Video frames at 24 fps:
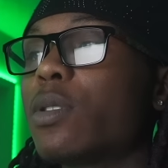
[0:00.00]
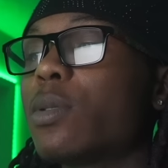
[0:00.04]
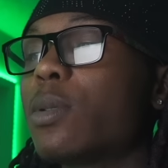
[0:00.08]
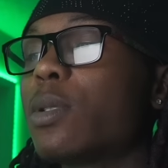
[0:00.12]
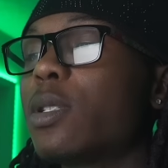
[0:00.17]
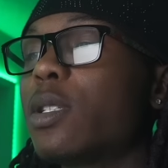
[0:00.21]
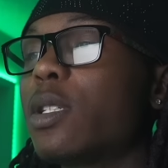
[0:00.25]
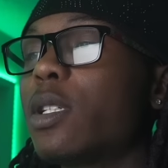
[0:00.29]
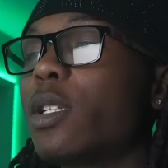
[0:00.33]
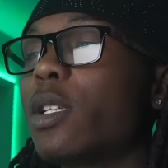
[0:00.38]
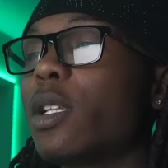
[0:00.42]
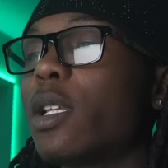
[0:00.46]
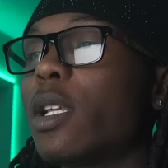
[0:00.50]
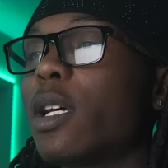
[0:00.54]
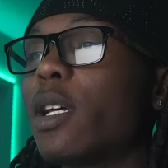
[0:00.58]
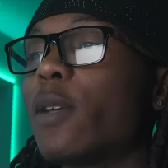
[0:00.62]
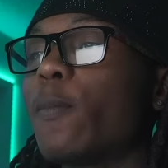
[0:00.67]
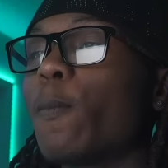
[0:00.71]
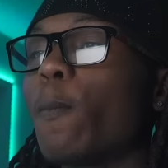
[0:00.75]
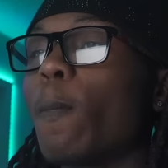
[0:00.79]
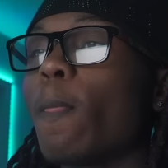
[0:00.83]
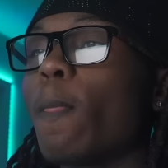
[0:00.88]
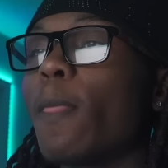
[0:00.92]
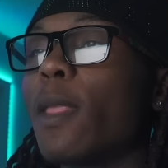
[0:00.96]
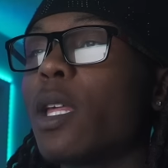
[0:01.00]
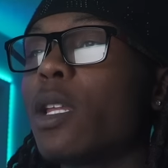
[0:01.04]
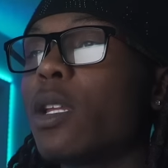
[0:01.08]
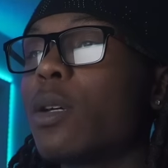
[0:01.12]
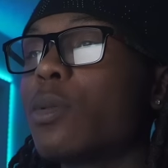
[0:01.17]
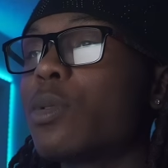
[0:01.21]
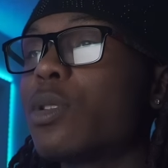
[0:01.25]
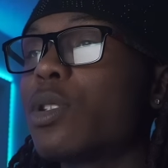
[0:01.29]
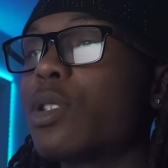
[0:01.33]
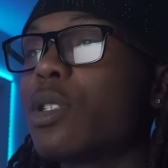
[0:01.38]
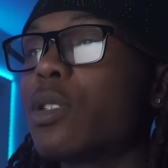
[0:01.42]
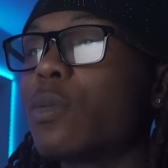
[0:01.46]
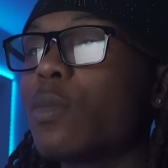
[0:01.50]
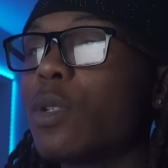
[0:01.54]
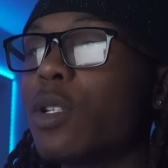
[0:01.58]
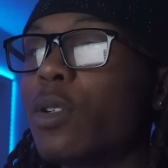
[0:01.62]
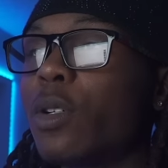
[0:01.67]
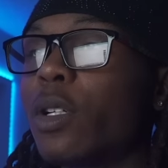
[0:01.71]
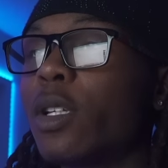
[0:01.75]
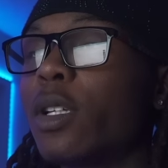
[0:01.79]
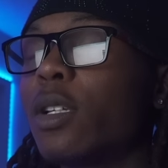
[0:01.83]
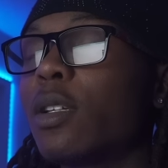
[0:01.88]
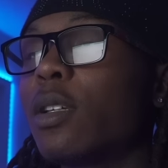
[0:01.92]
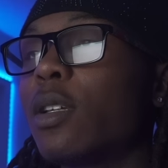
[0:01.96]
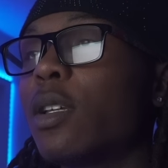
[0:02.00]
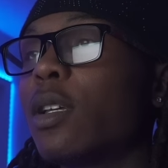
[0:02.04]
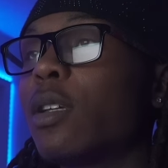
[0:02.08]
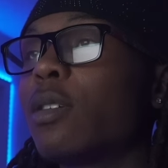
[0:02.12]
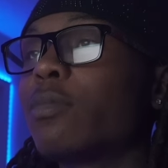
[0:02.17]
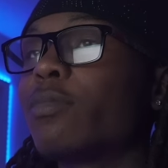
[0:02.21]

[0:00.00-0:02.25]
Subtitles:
or some shit, like, and I'm just smoking,